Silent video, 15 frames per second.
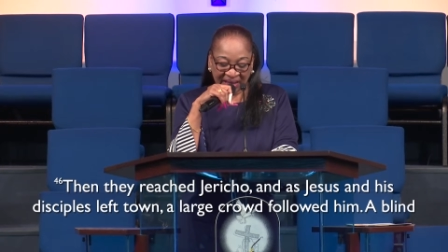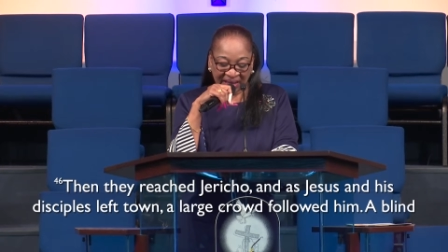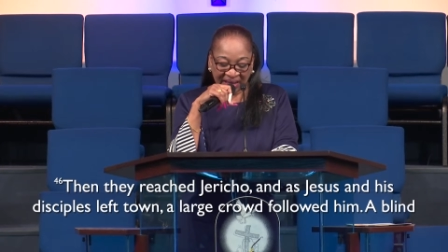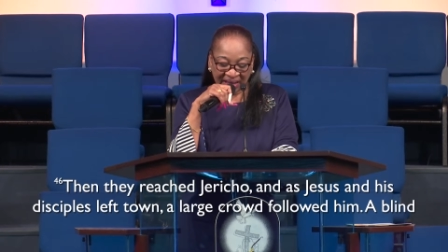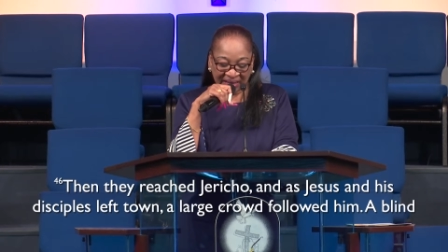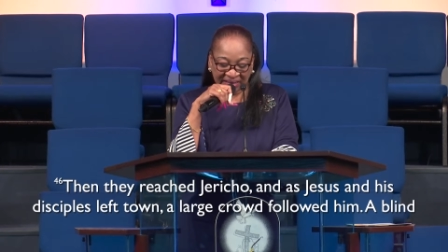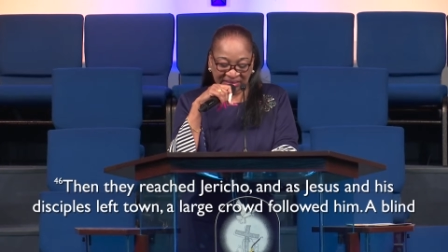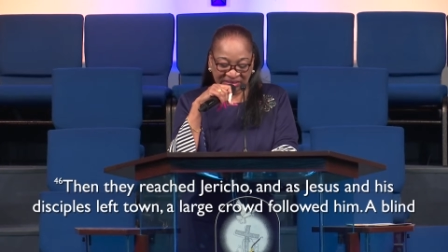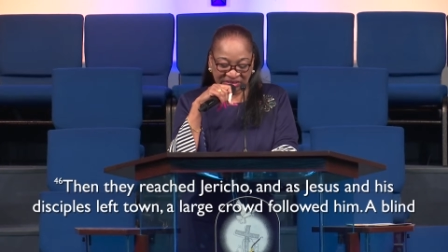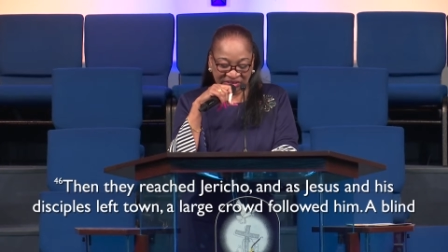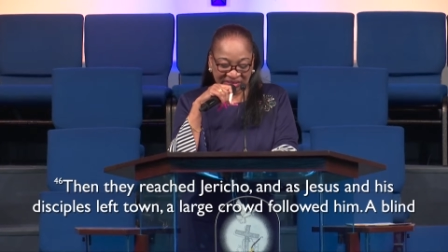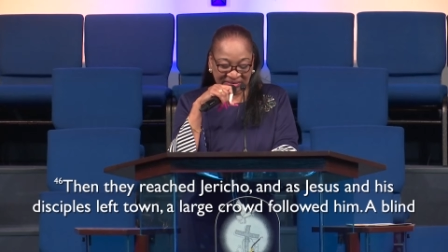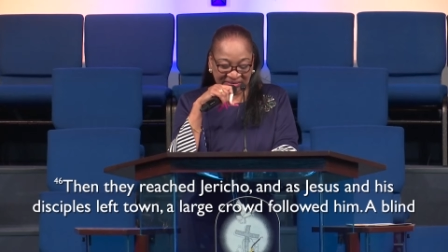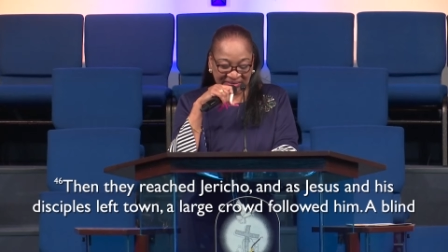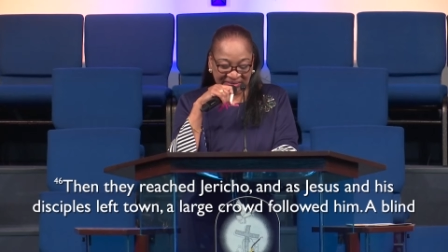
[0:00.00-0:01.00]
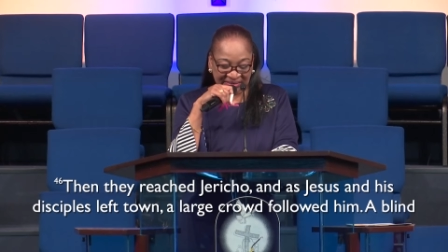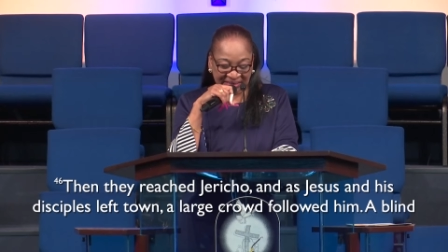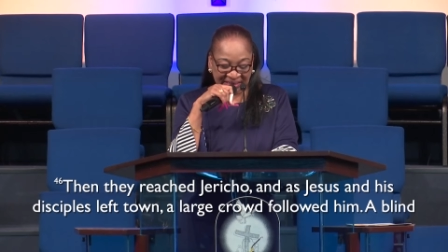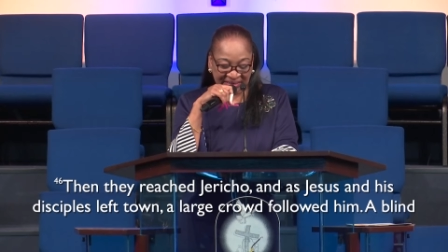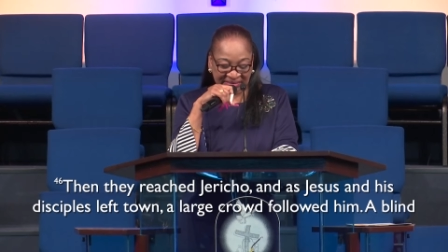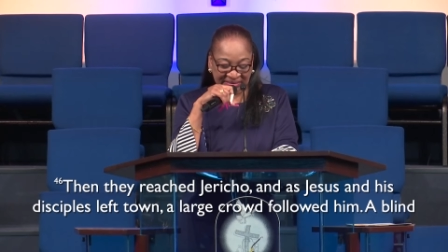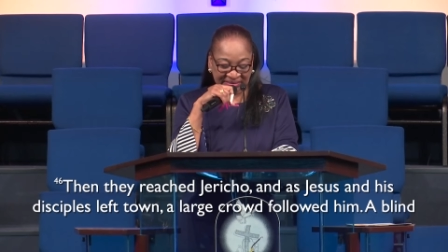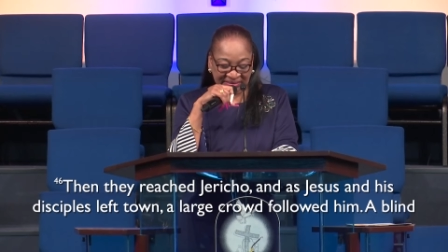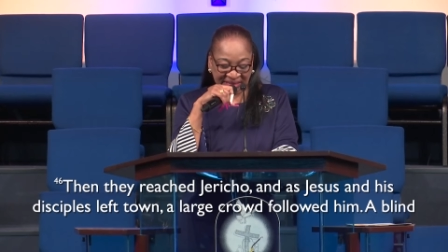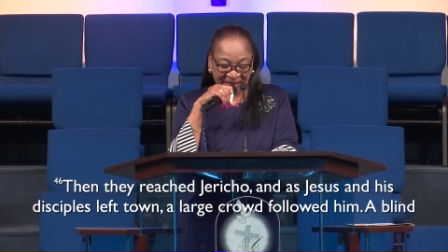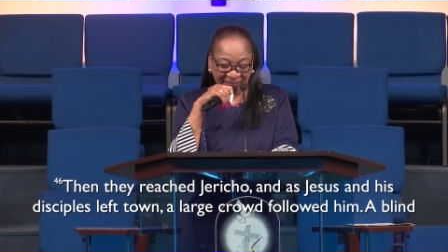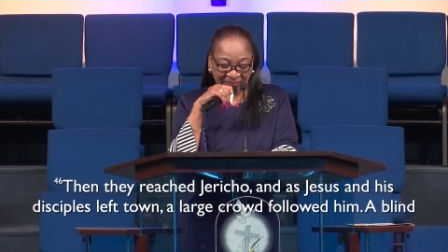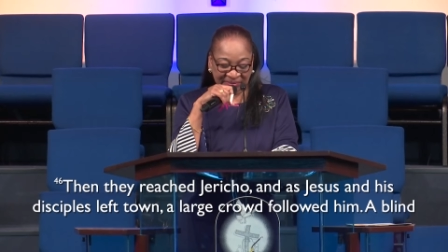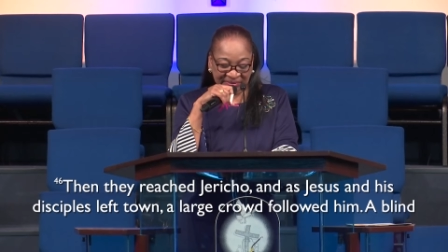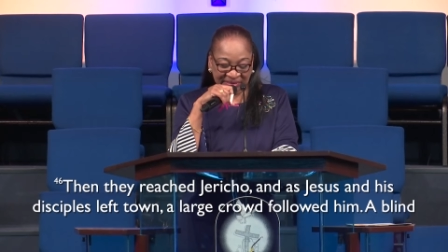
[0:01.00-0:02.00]
And as Jesus and his
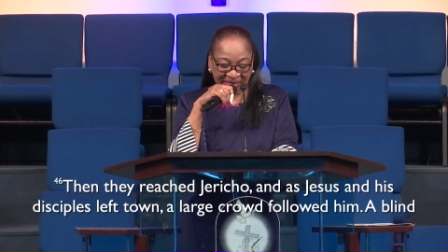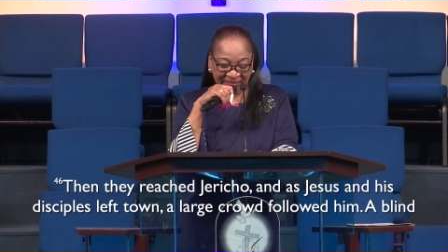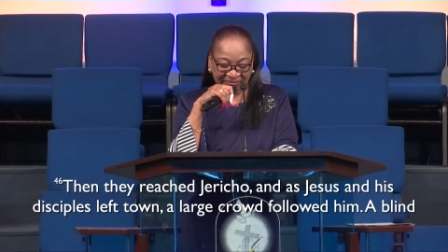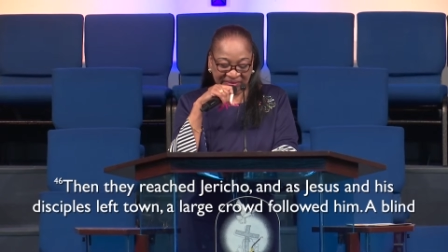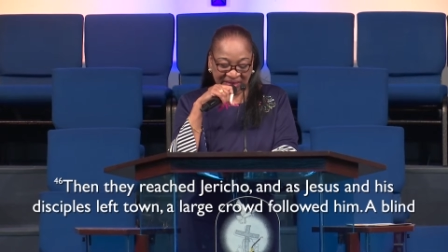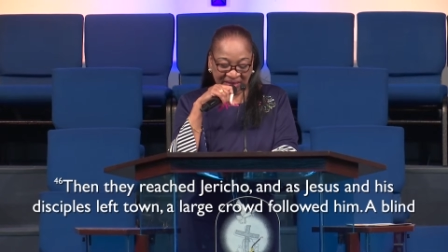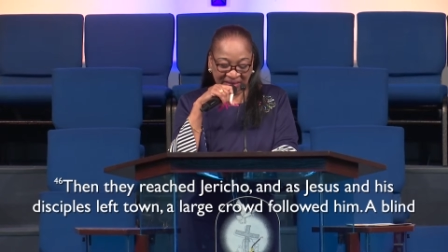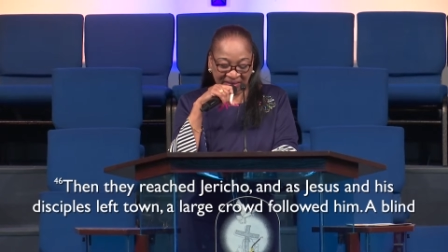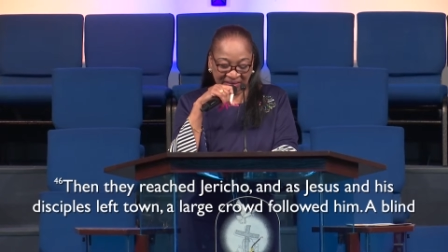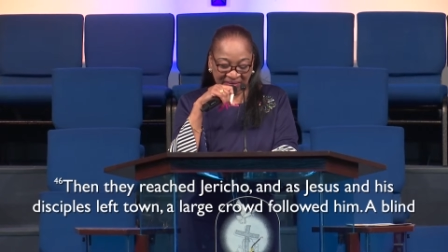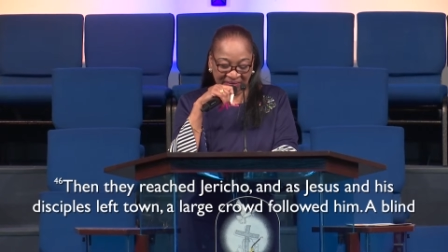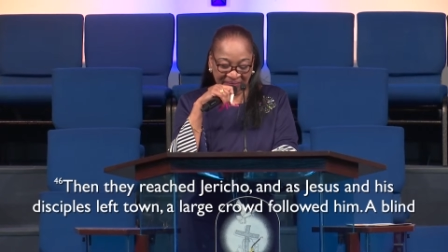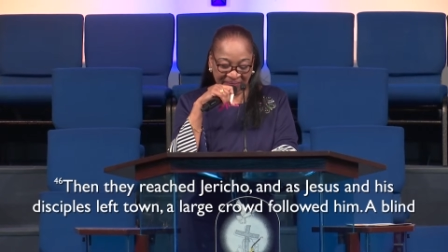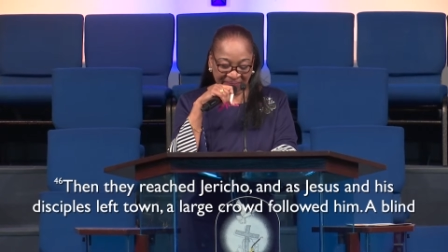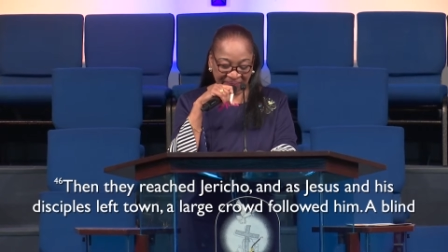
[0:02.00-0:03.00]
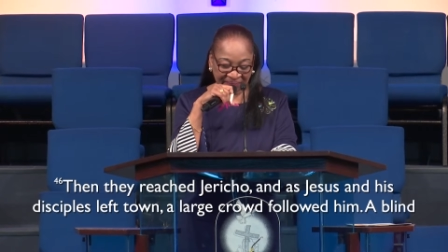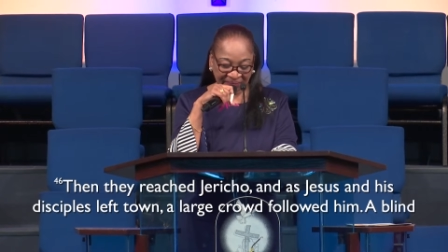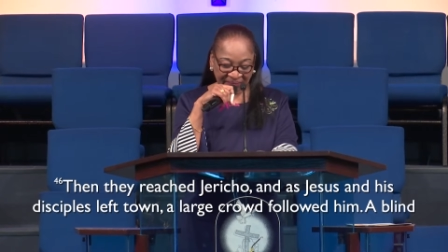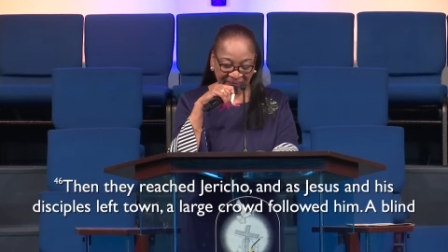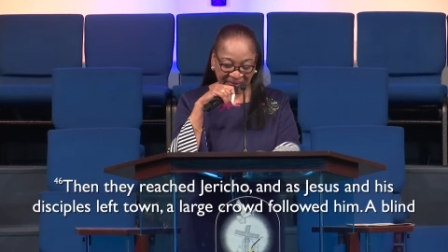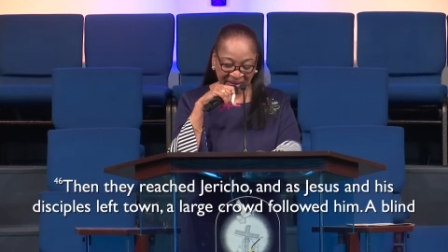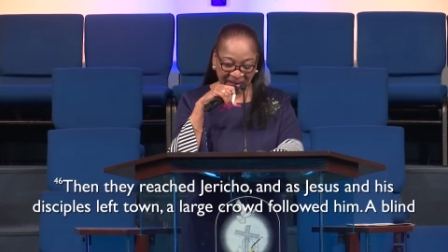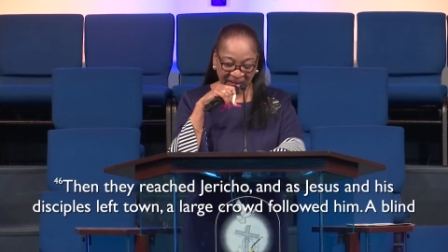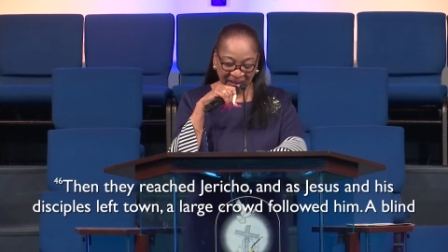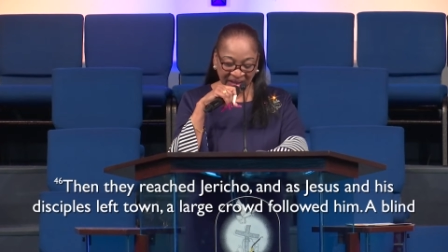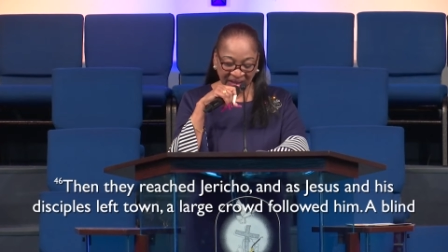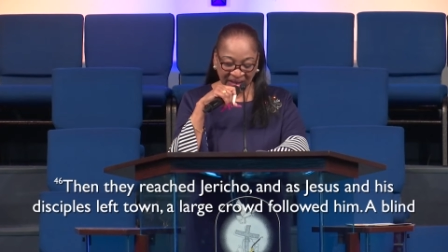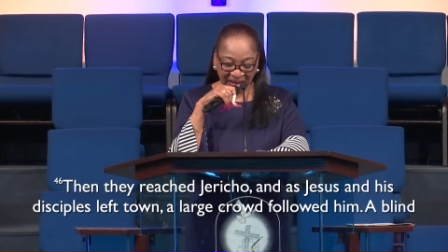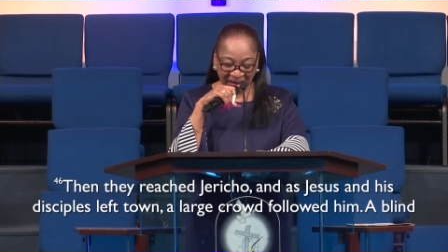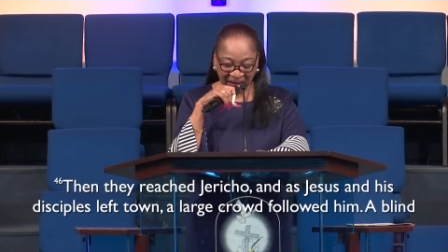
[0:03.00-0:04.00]
disciples left town,
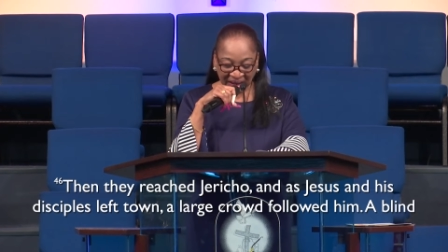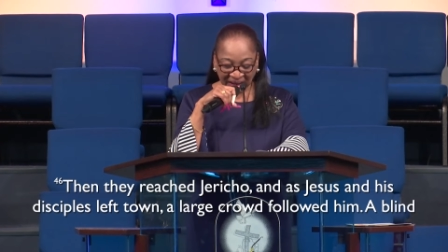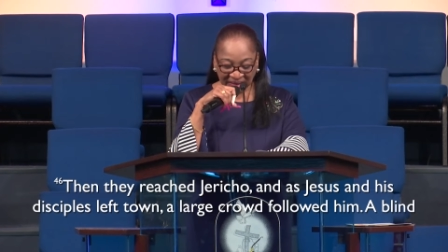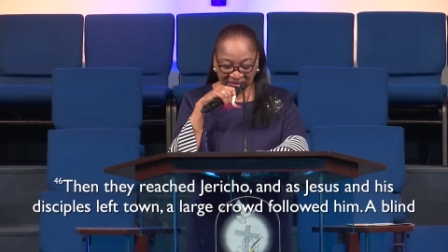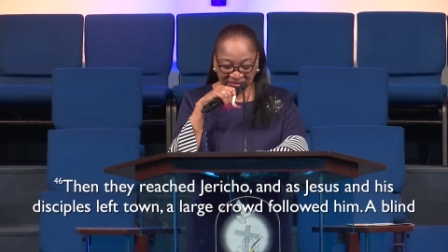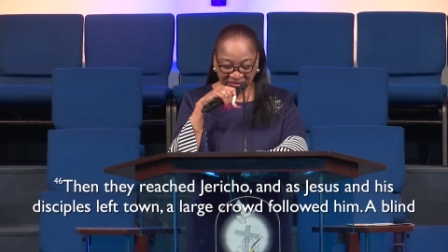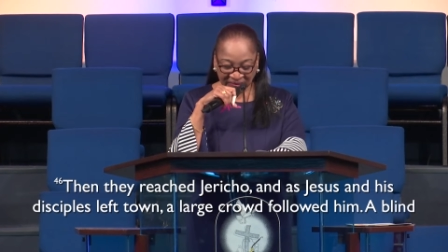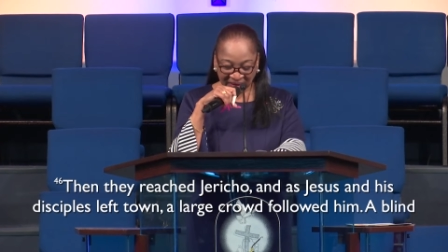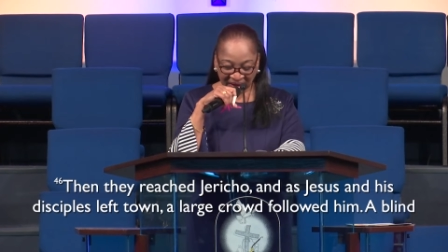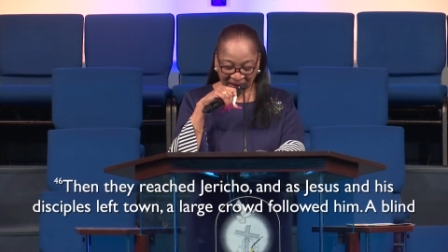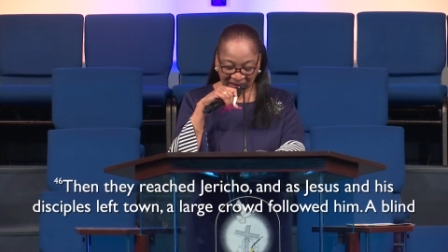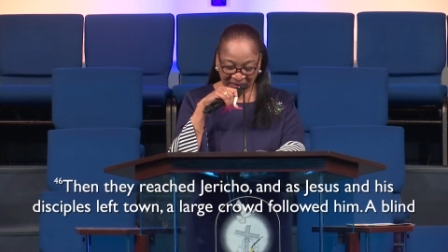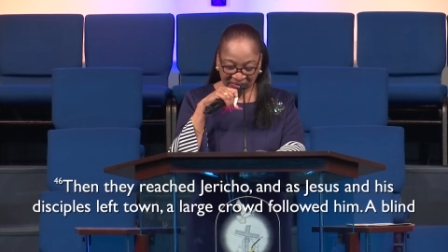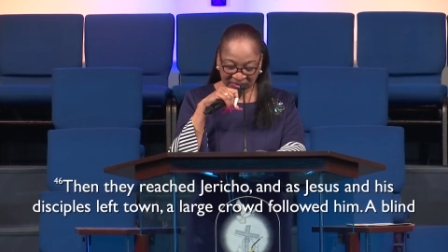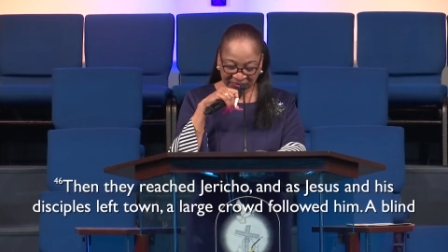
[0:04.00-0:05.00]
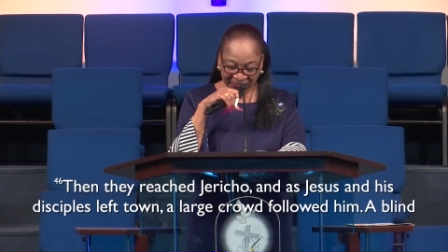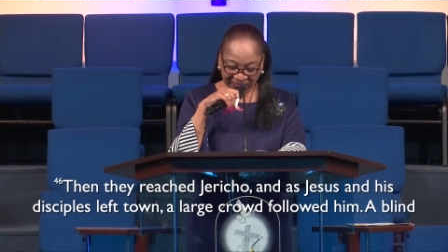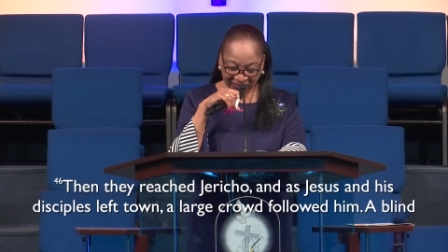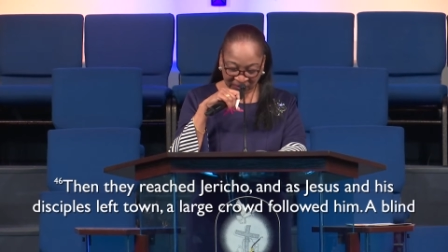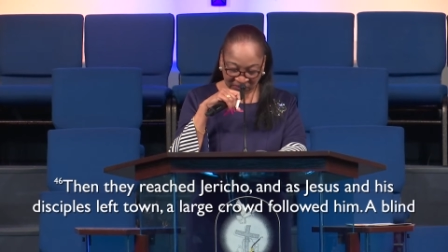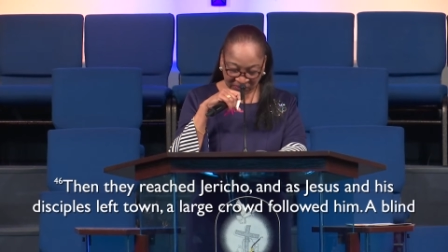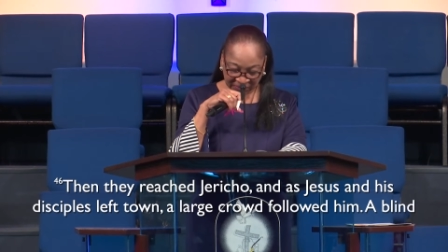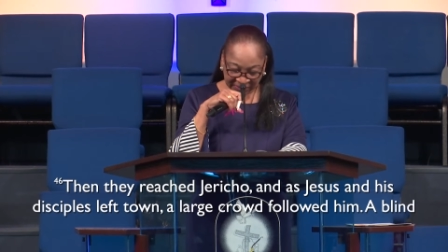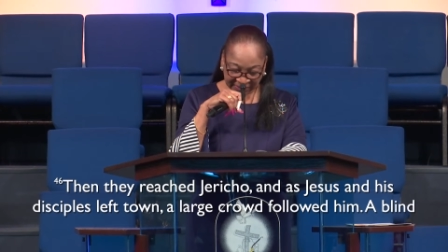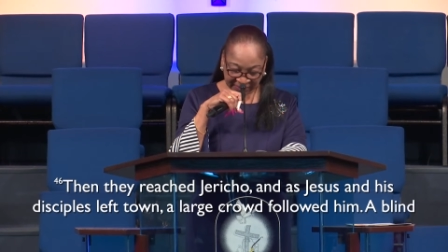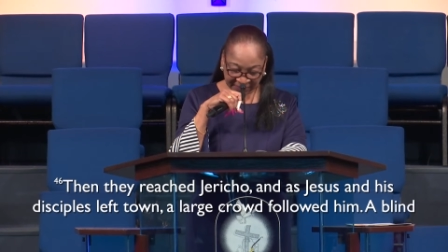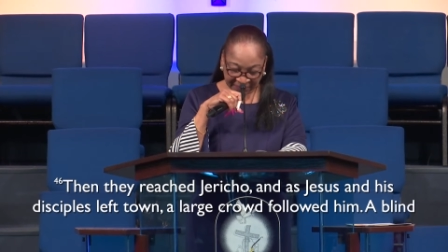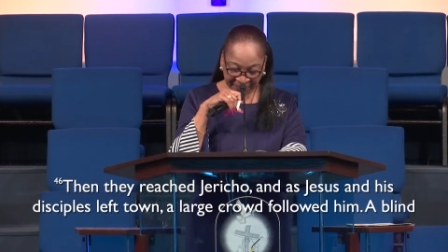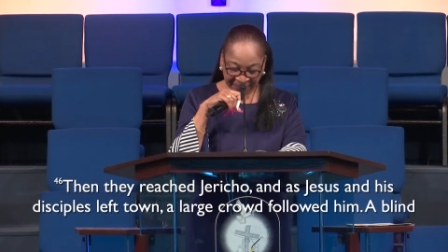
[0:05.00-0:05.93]
a large crowd followed him